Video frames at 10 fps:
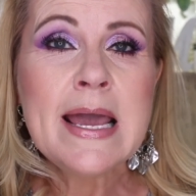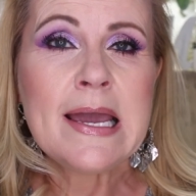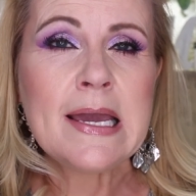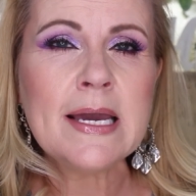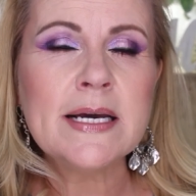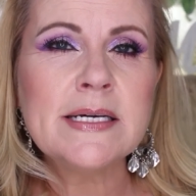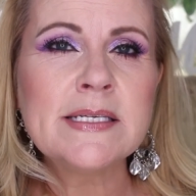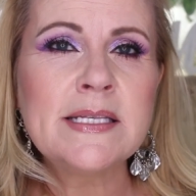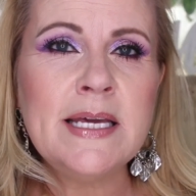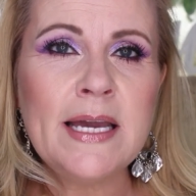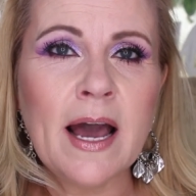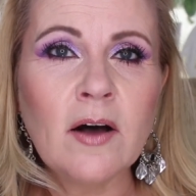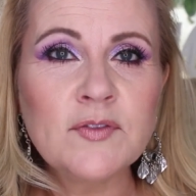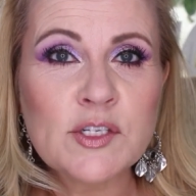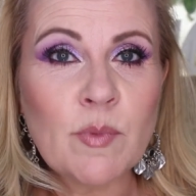is the E L
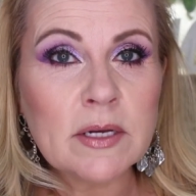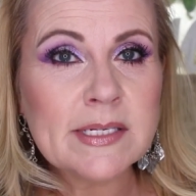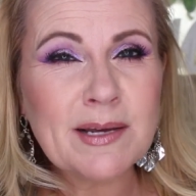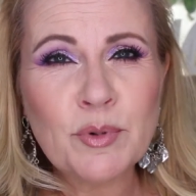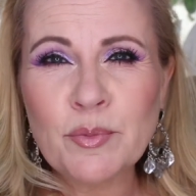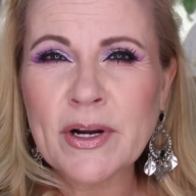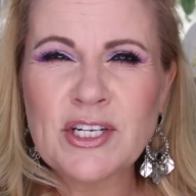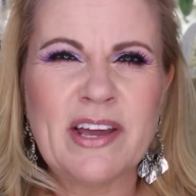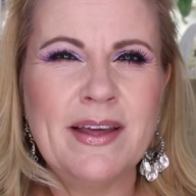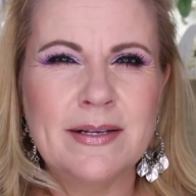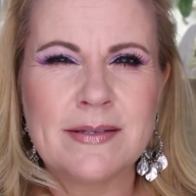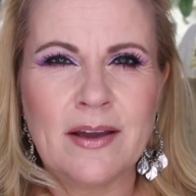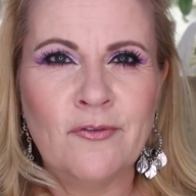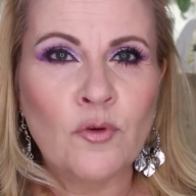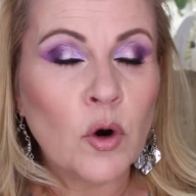F small stipple brush. I think it's
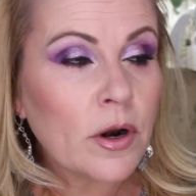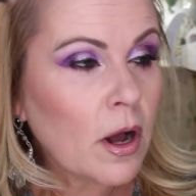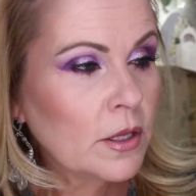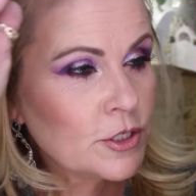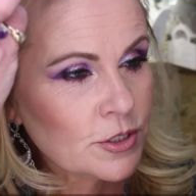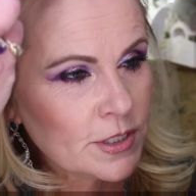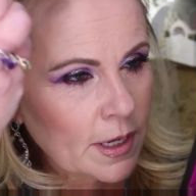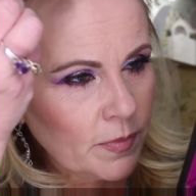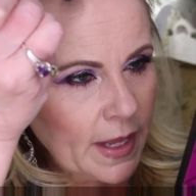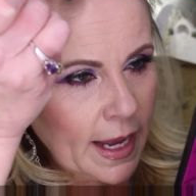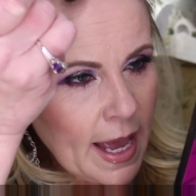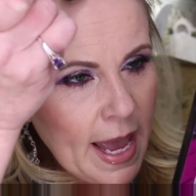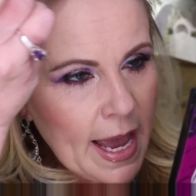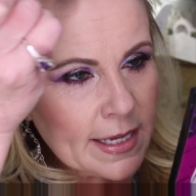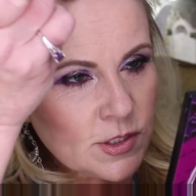like four dollars or something.
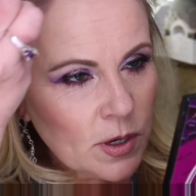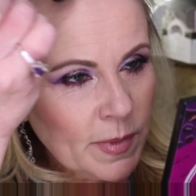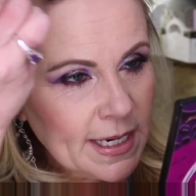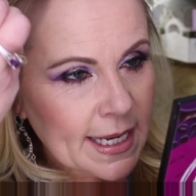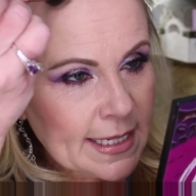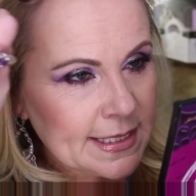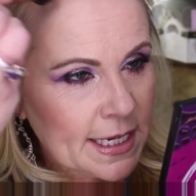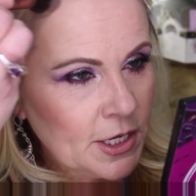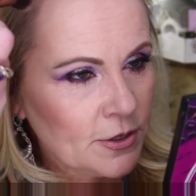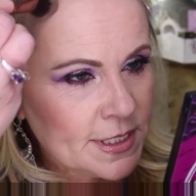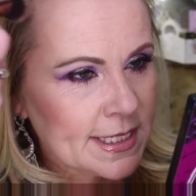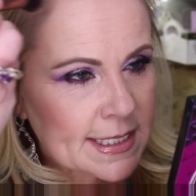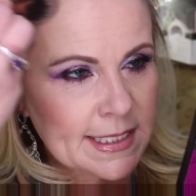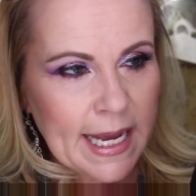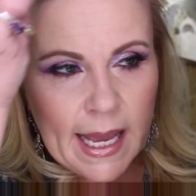And so I'm going to continue to
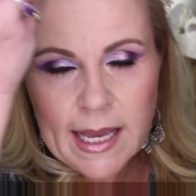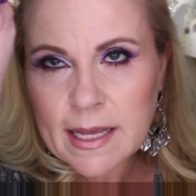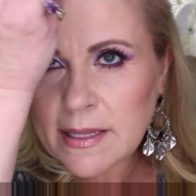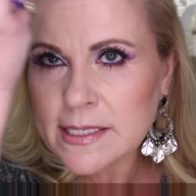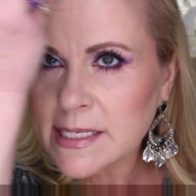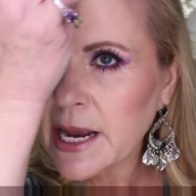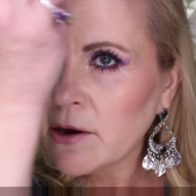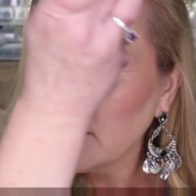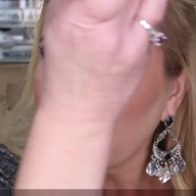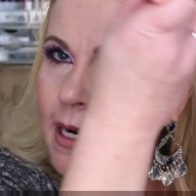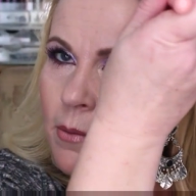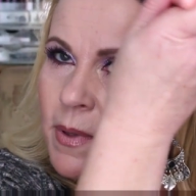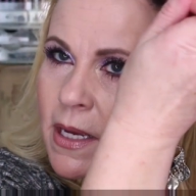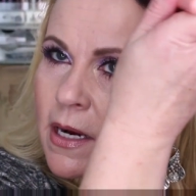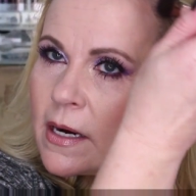stay in this hairline up
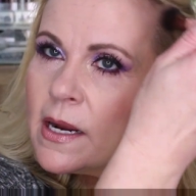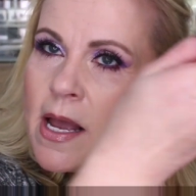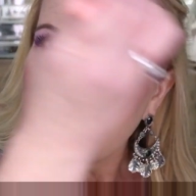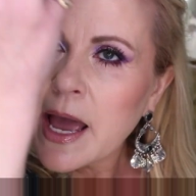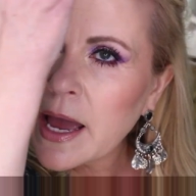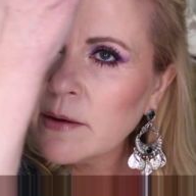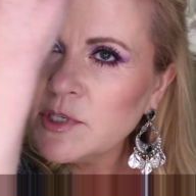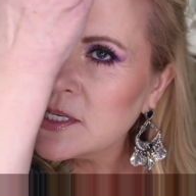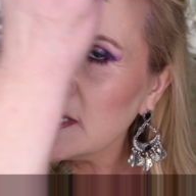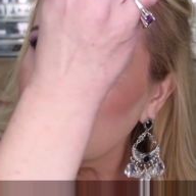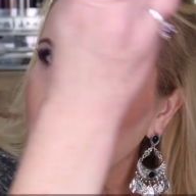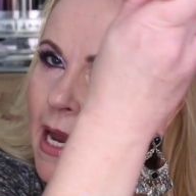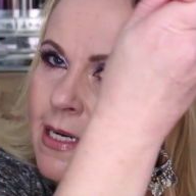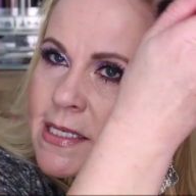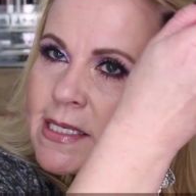here. And I'm just going to
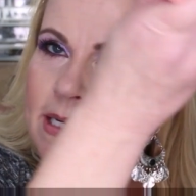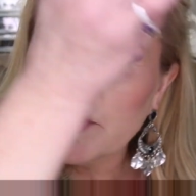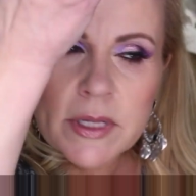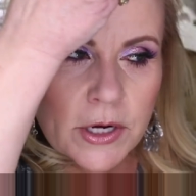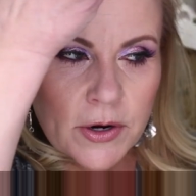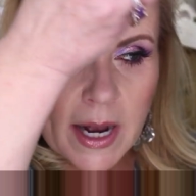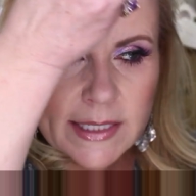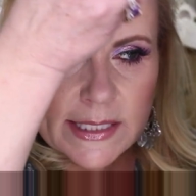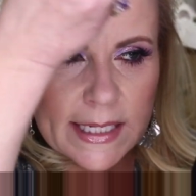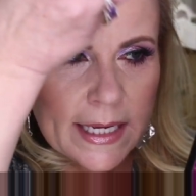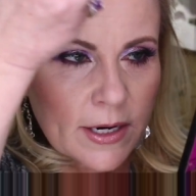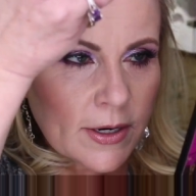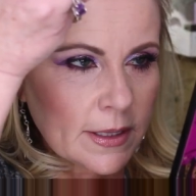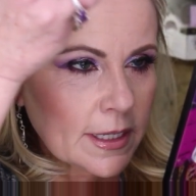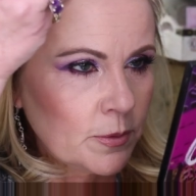kind of stipple across here
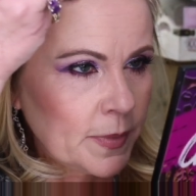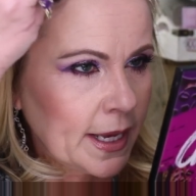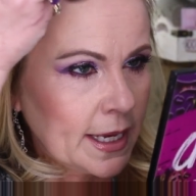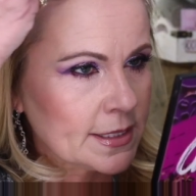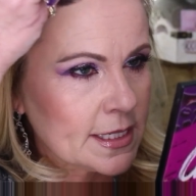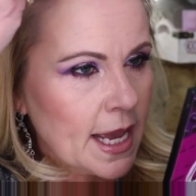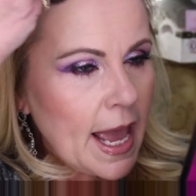a little bit